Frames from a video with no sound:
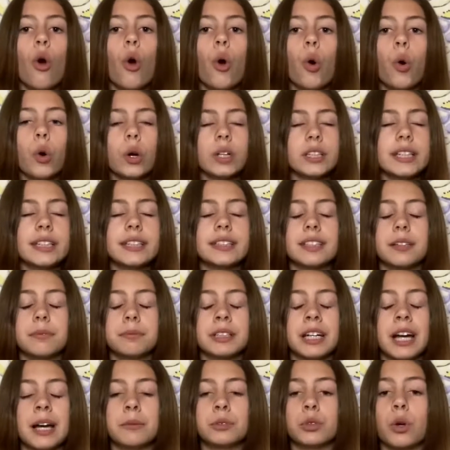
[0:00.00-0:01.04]
horses
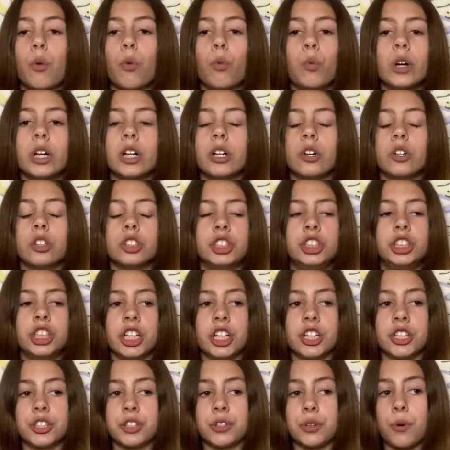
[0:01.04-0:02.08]
sometimes will
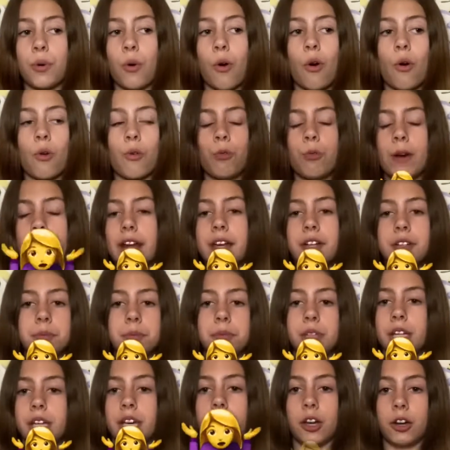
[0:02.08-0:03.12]
just
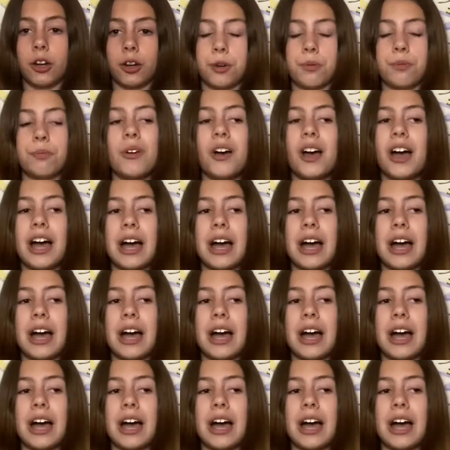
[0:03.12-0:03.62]
randomly get hurt.